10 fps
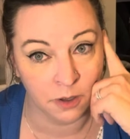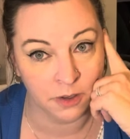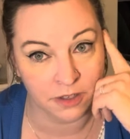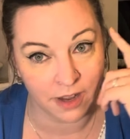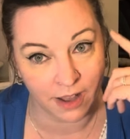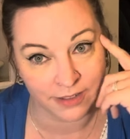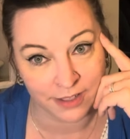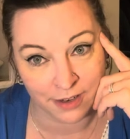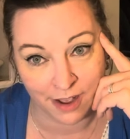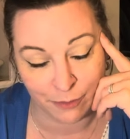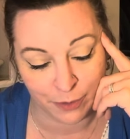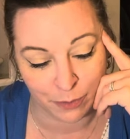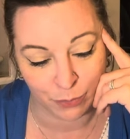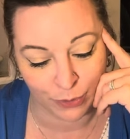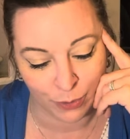knocked it off
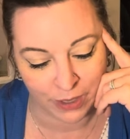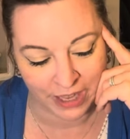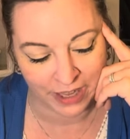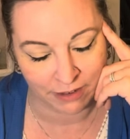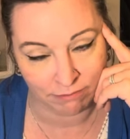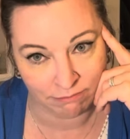and broke it.